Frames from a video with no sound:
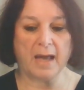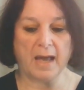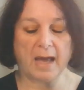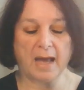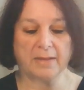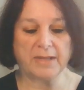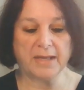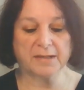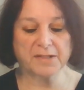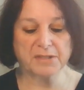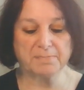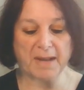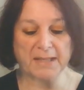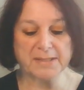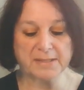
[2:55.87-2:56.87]
at the
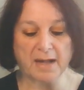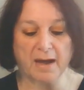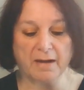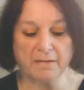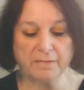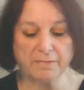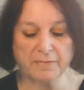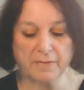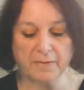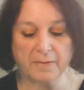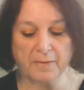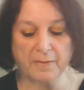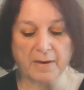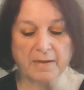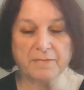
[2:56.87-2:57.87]
expense of,
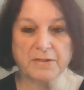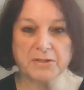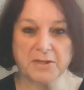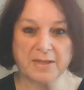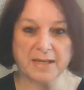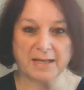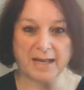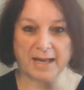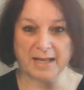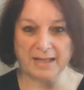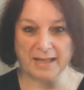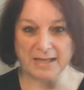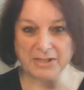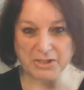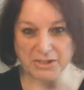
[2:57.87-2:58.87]
or even to the
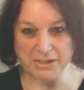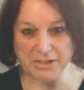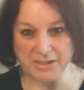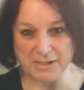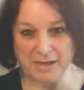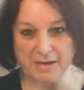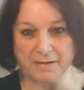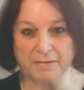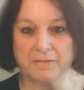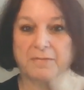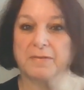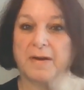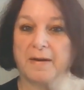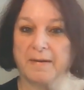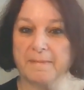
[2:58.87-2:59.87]
annihilation
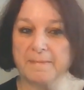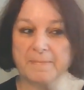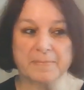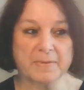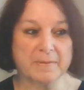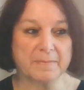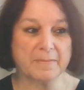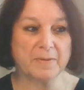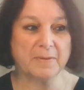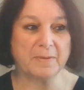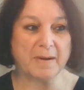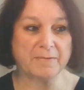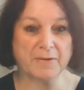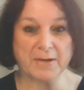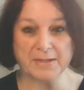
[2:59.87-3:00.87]
of
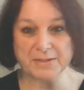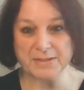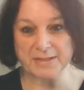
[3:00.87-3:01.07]
whoever is